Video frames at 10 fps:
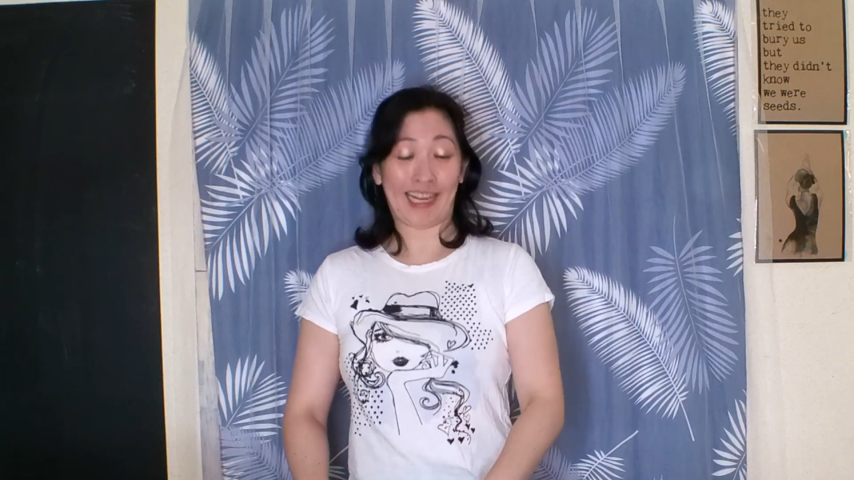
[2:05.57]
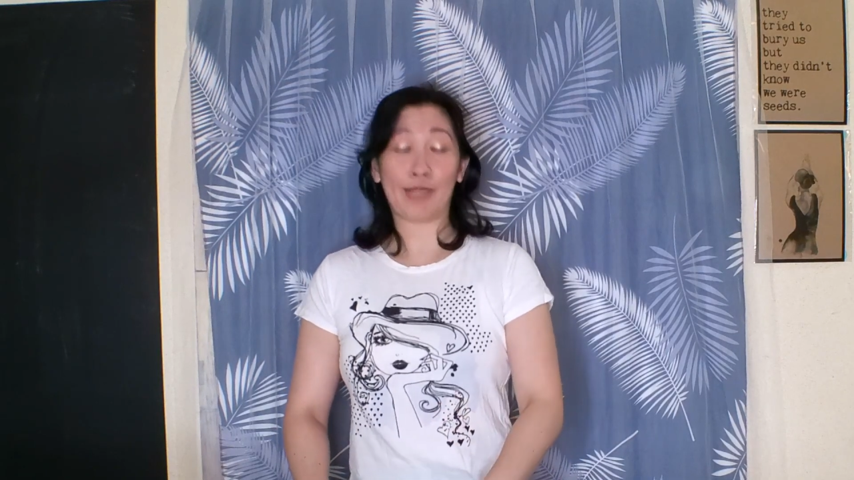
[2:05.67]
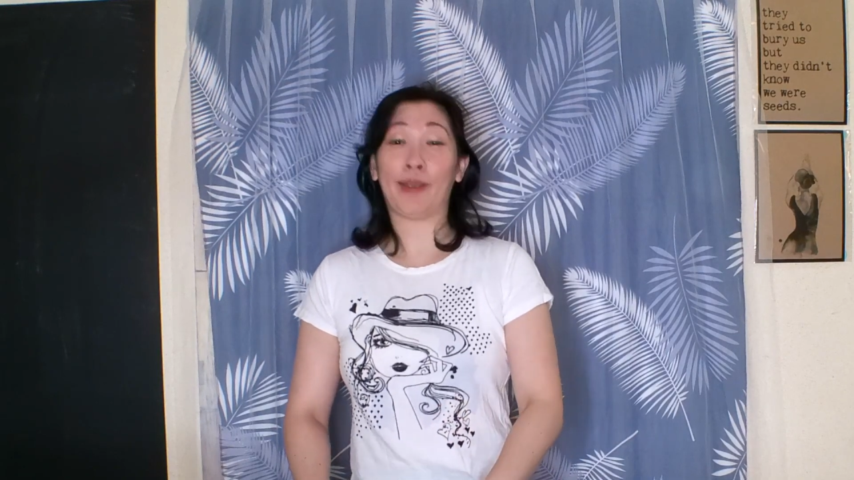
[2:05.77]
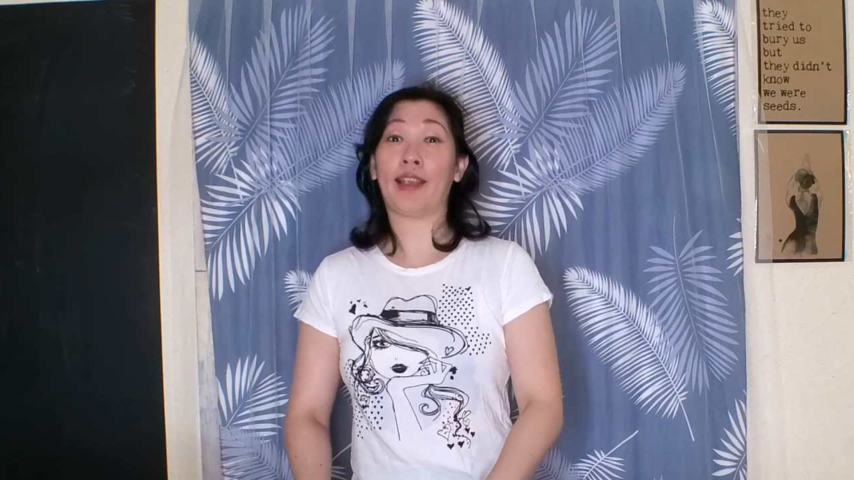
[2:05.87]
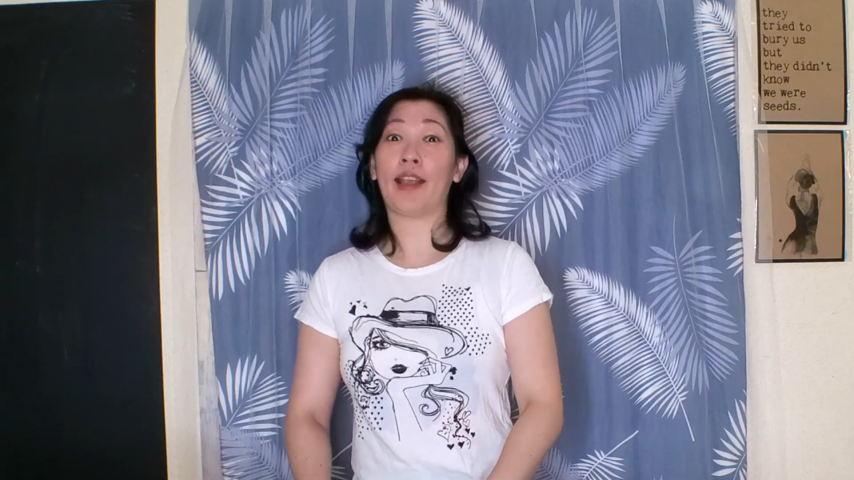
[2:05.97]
speaking,